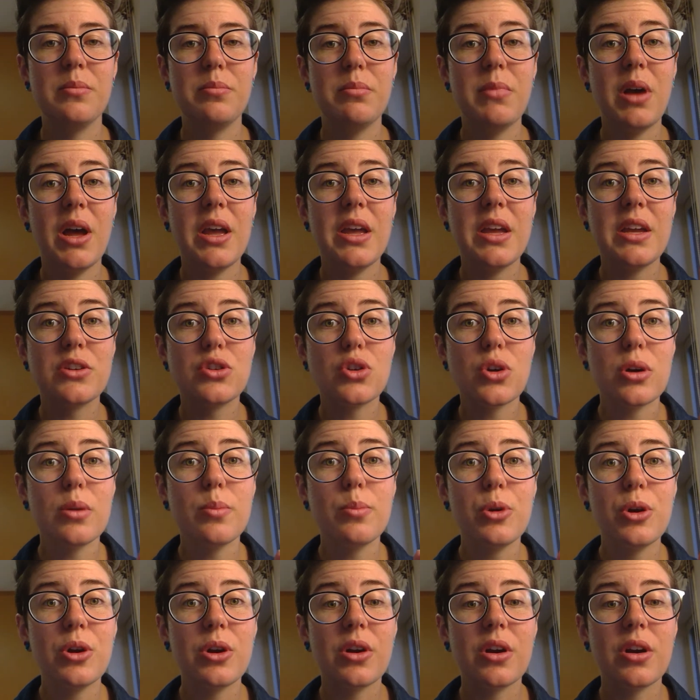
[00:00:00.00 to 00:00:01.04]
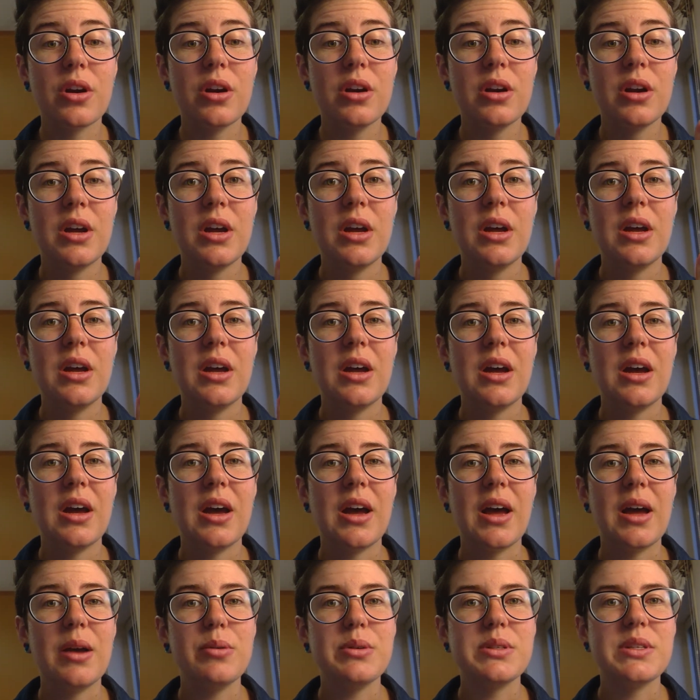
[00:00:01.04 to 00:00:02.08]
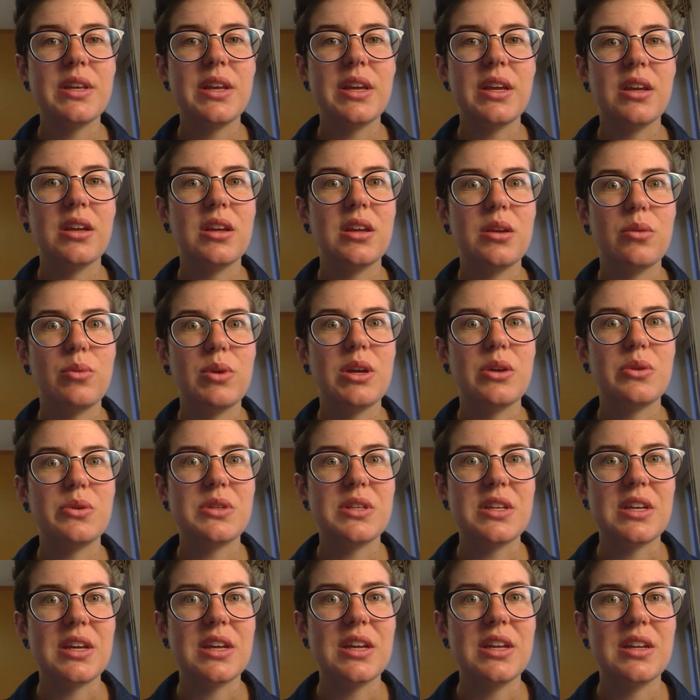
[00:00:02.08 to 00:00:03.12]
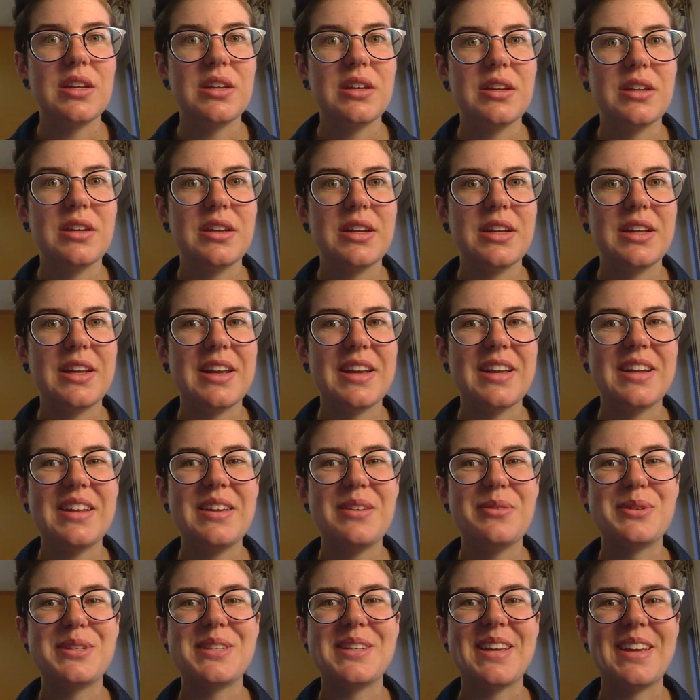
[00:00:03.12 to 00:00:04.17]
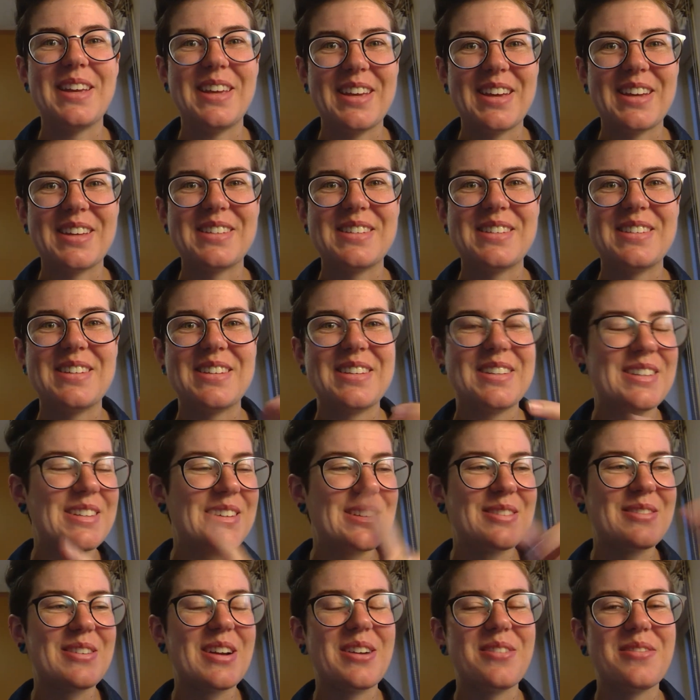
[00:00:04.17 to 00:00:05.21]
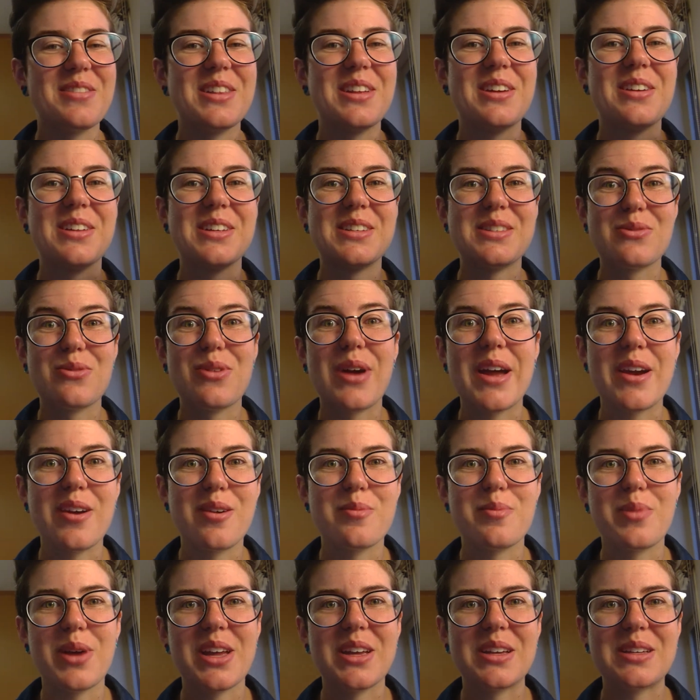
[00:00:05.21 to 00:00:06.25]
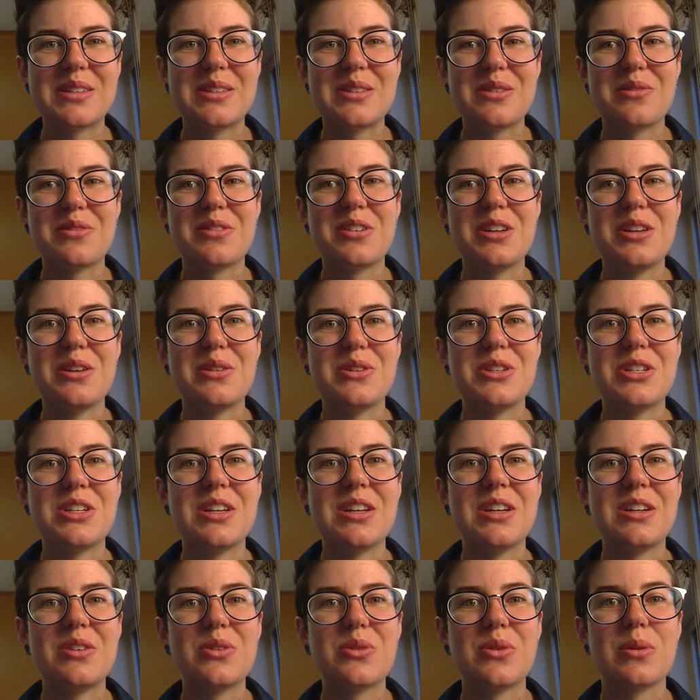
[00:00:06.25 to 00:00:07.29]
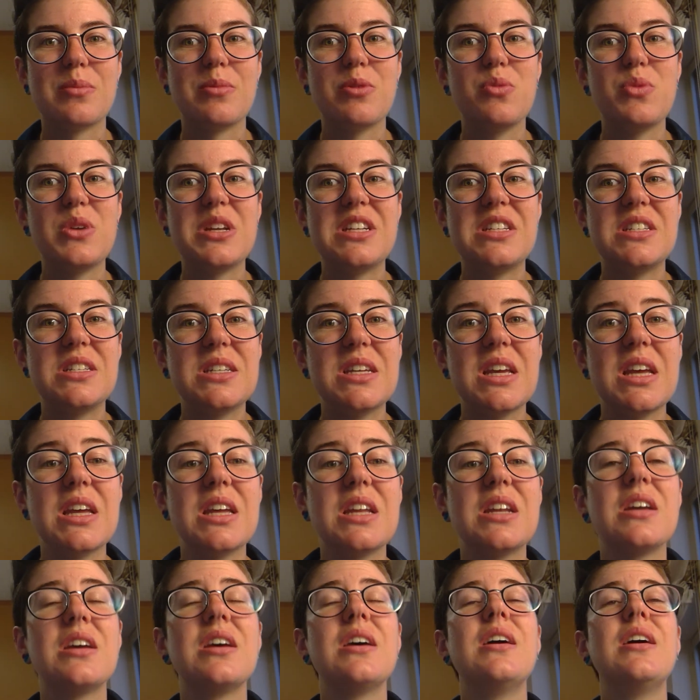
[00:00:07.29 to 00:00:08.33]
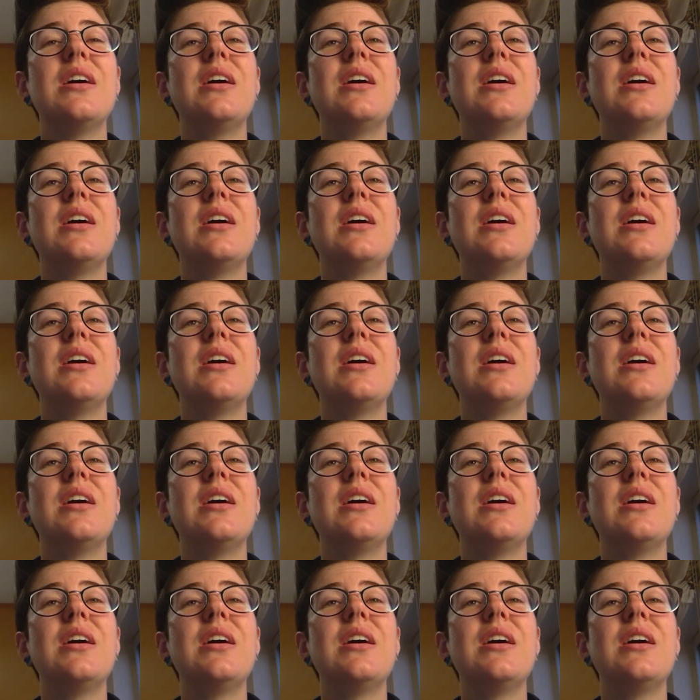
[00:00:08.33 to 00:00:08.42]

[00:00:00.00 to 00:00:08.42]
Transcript: my interpreter, I was like, Can we go see it? And he was like, Yes, it's just right over there. Let's ride our bikes over to Yoshida Dorm. And we did.